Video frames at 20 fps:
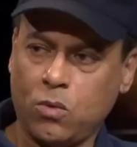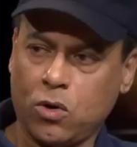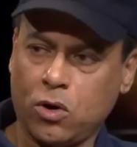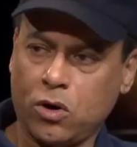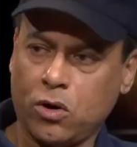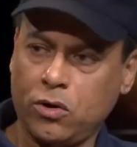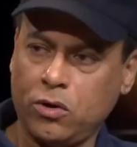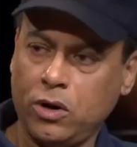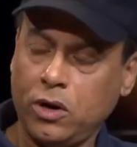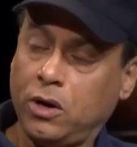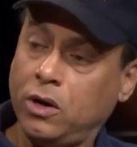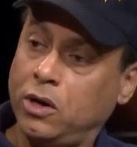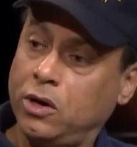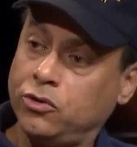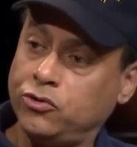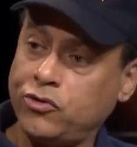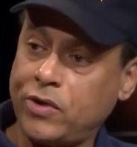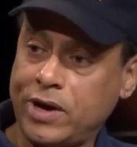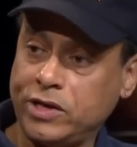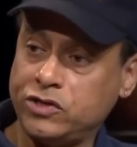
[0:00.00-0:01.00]
were
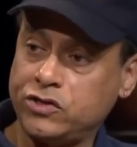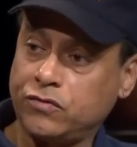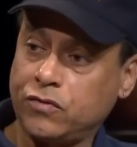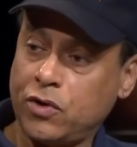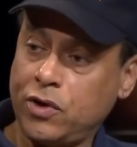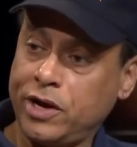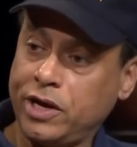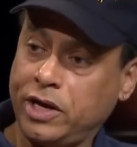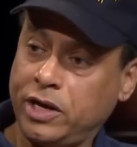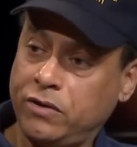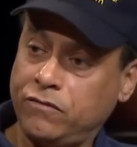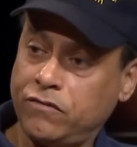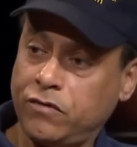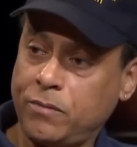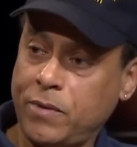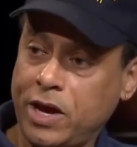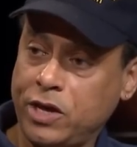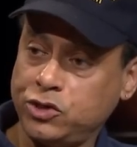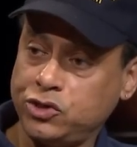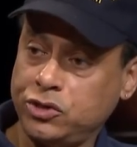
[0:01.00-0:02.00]
transferring
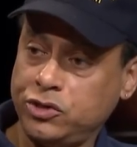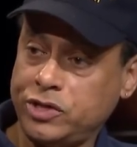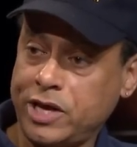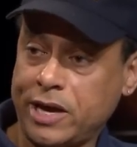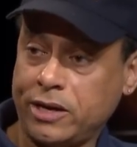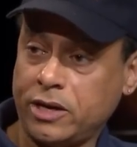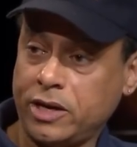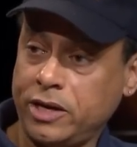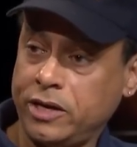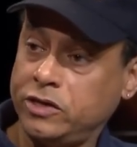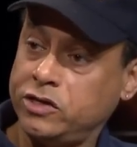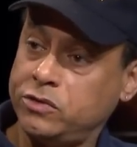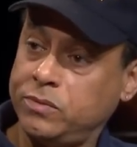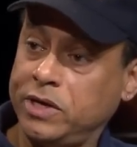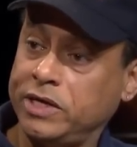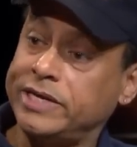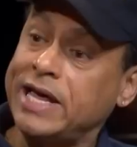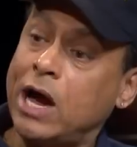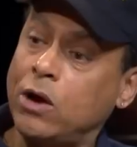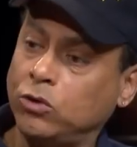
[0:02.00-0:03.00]
information, data into
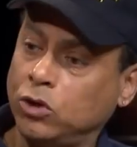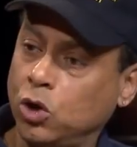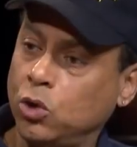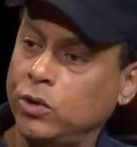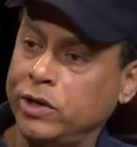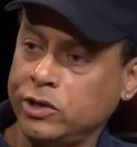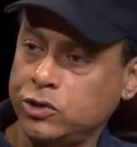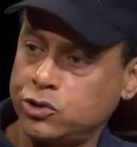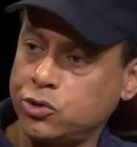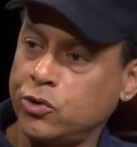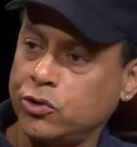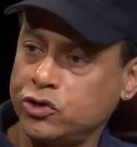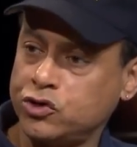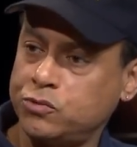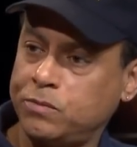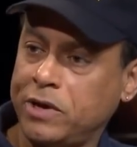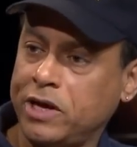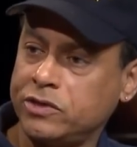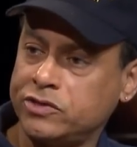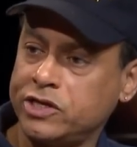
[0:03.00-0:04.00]
me, downloading, so to
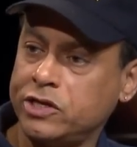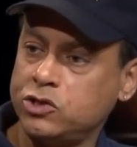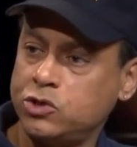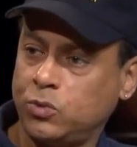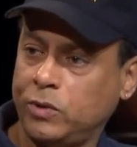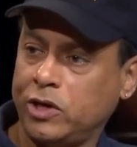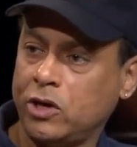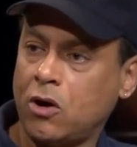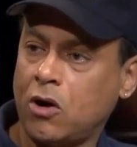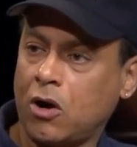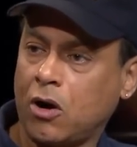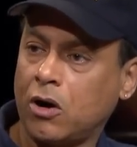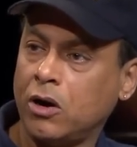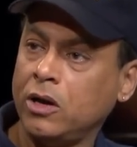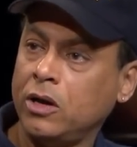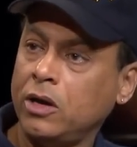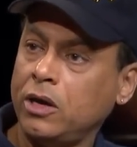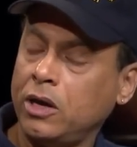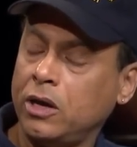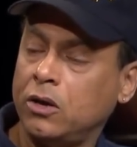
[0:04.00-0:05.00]
speak, since we are,
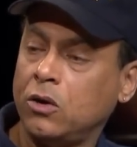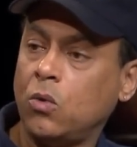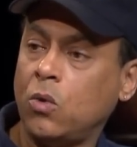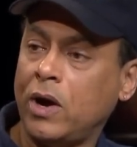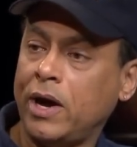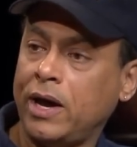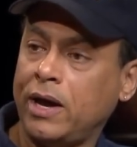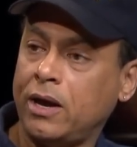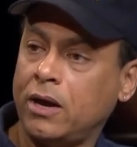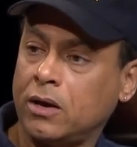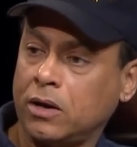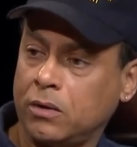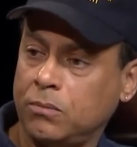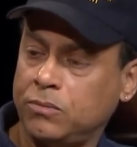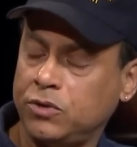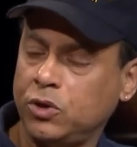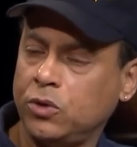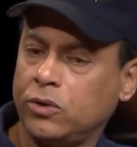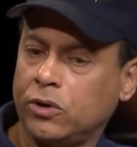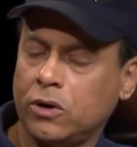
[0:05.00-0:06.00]
in a way, a
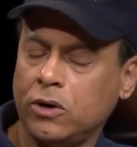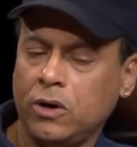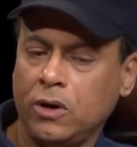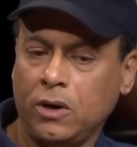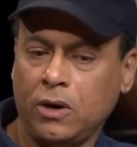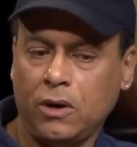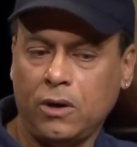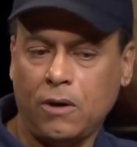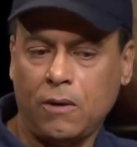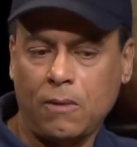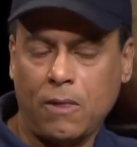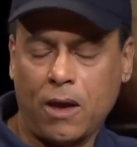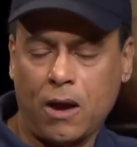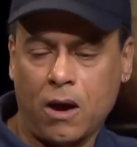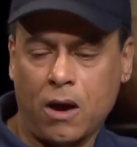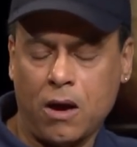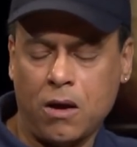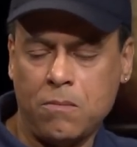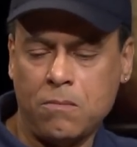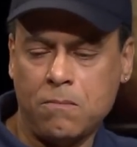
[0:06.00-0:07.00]
computer,
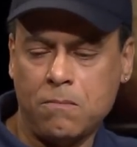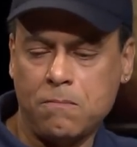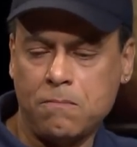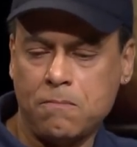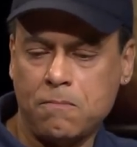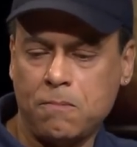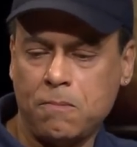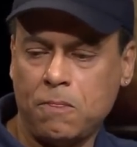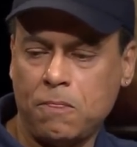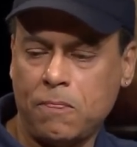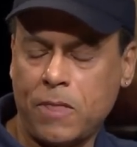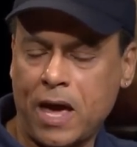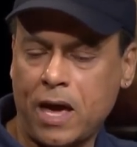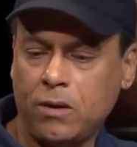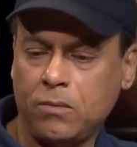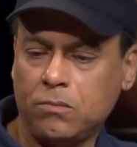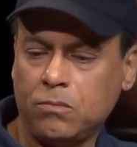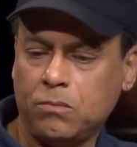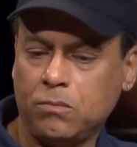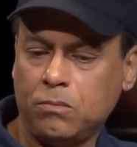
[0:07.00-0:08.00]
um,
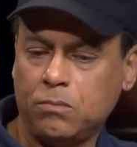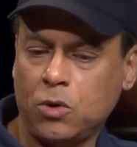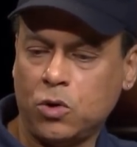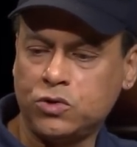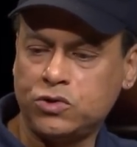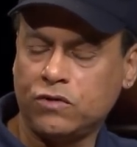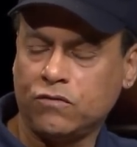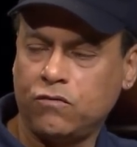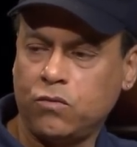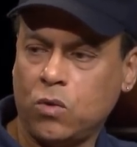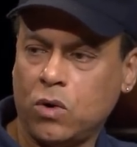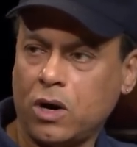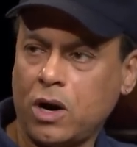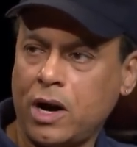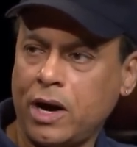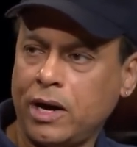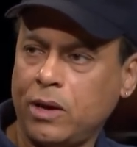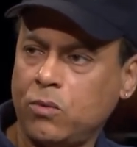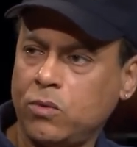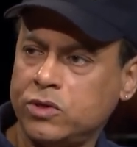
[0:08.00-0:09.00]
that most of what
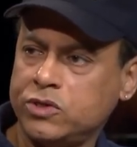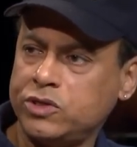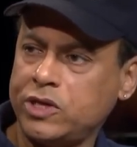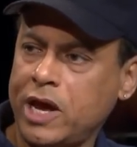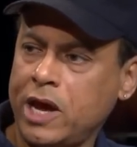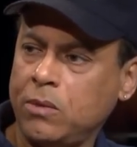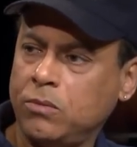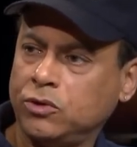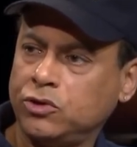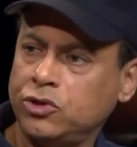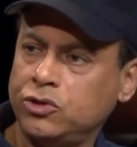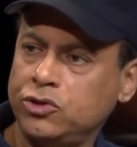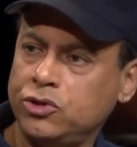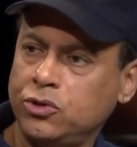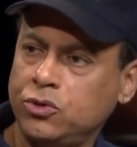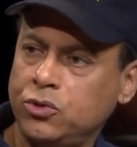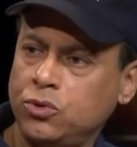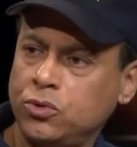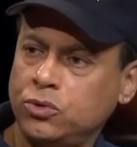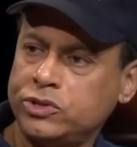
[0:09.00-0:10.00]
I was able to
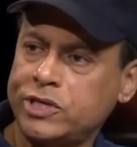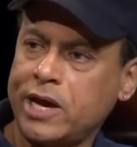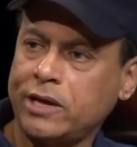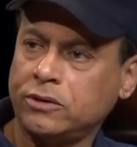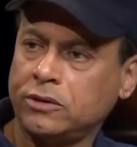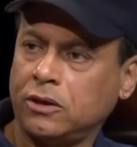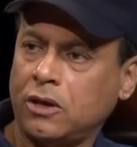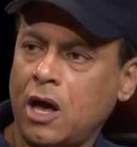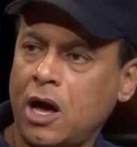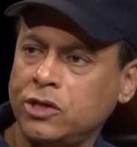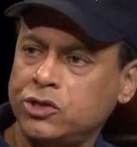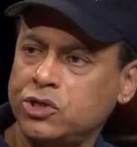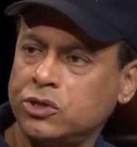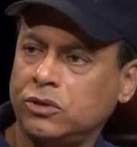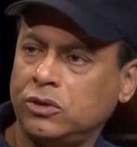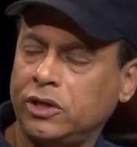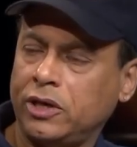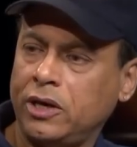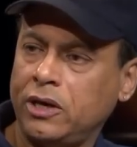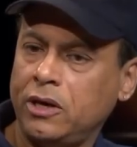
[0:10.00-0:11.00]
do
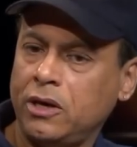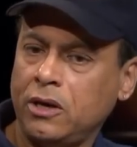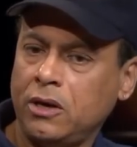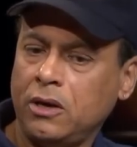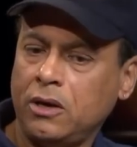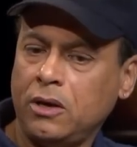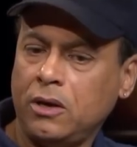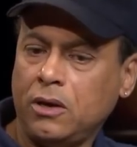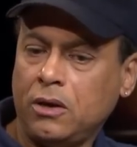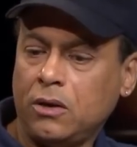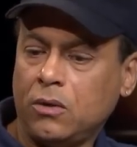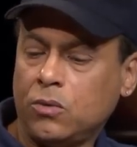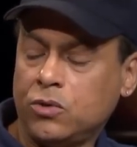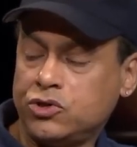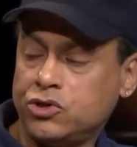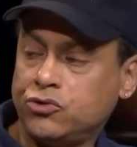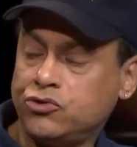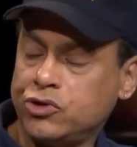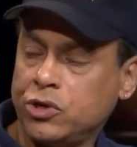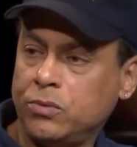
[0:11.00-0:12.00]
technologically
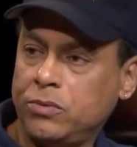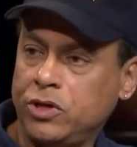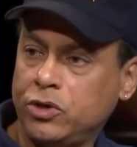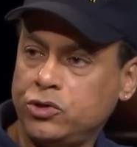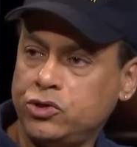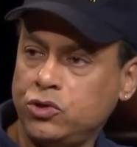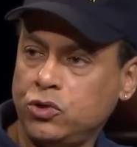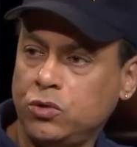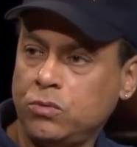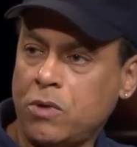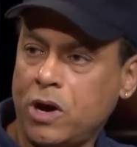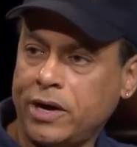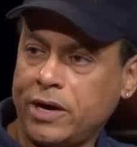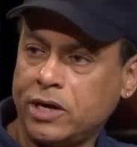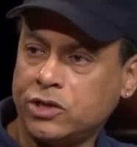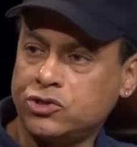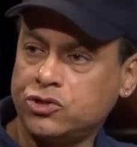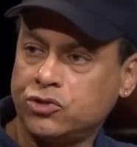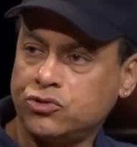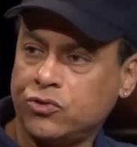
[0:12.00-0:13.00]
was attributed to my
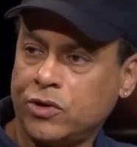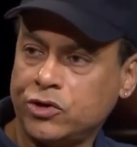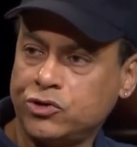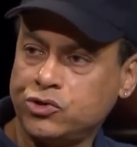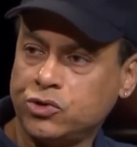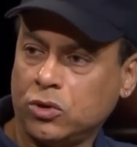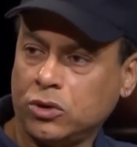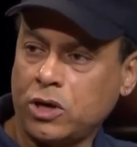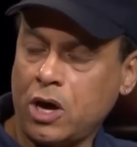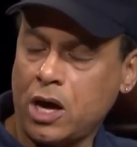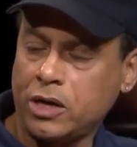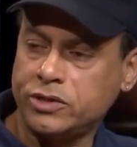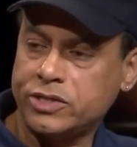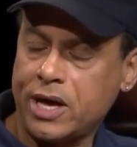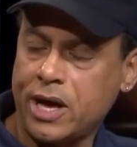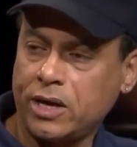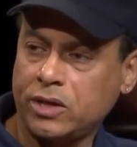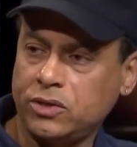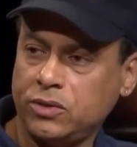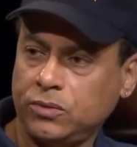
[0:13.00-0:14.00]
extraterrestrial
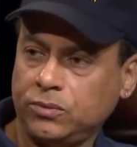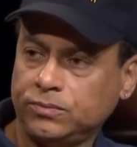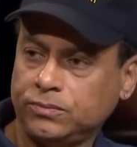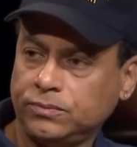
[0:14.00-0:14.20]
contact.